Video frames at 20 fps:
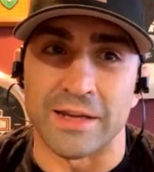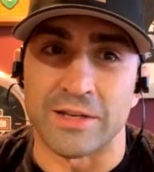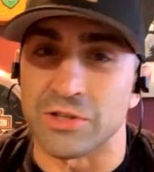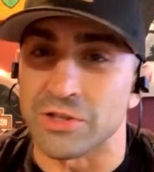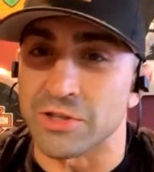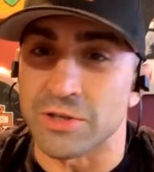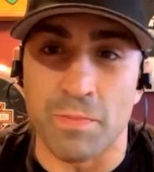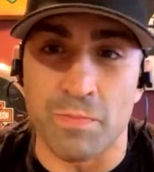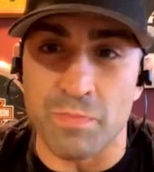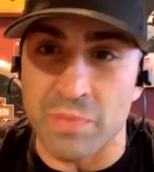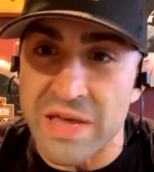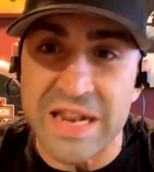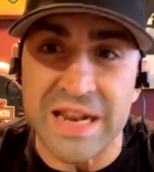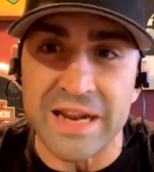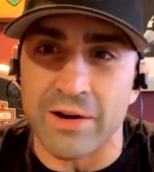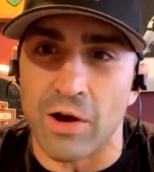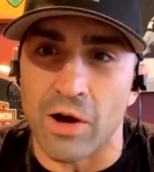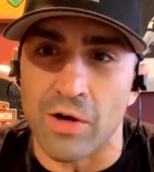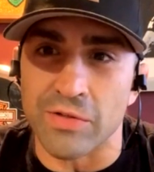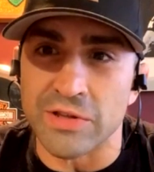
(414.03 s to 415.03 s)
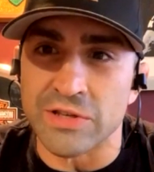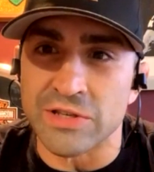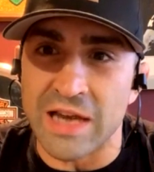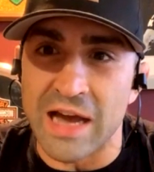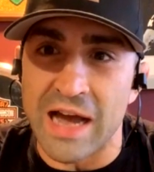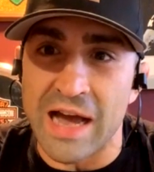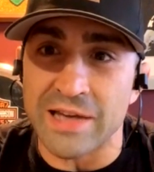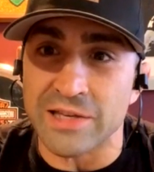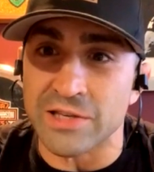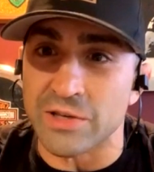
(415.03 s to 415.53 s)
just beating all these
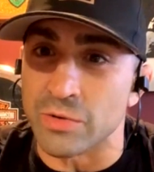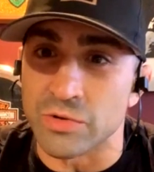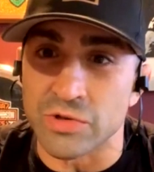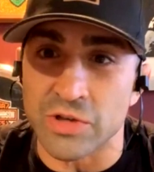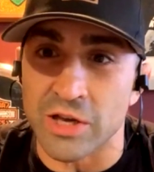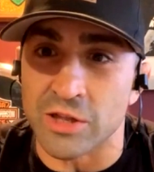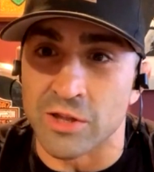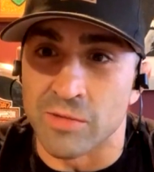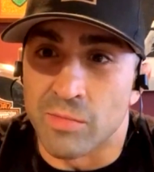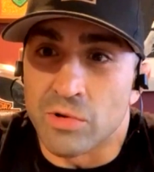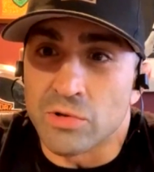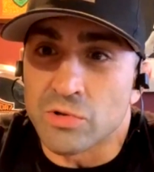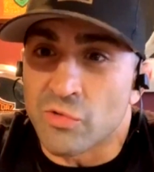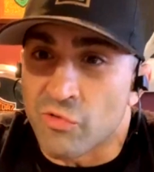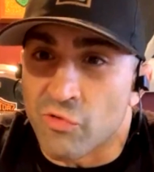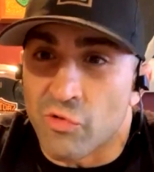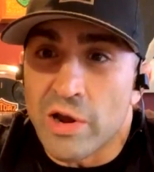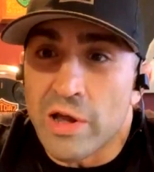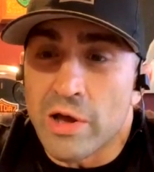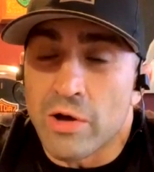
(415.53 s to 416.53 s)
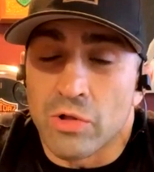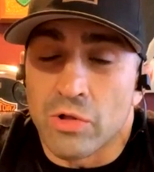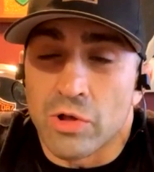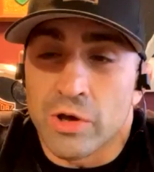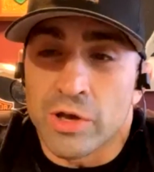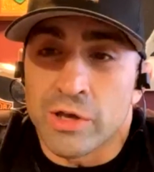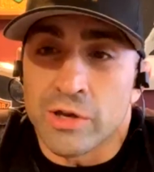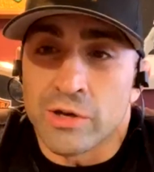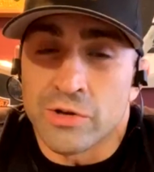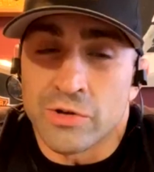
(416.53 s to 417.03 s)
guys, he was like the most frail
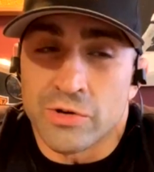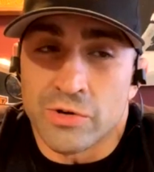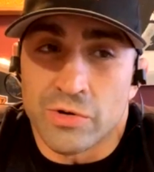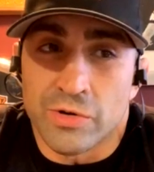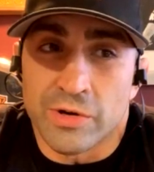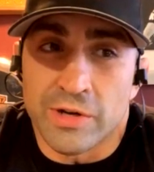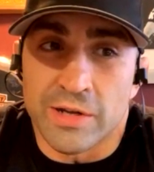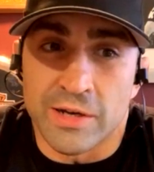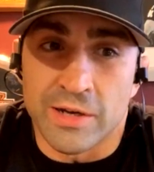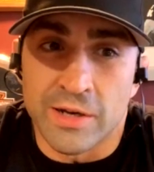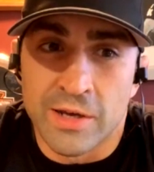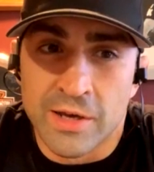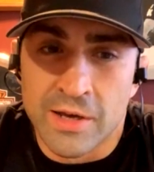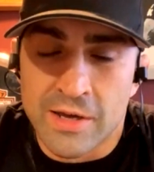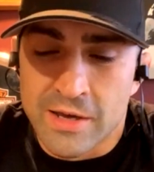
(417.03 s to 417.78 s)
looking dude, and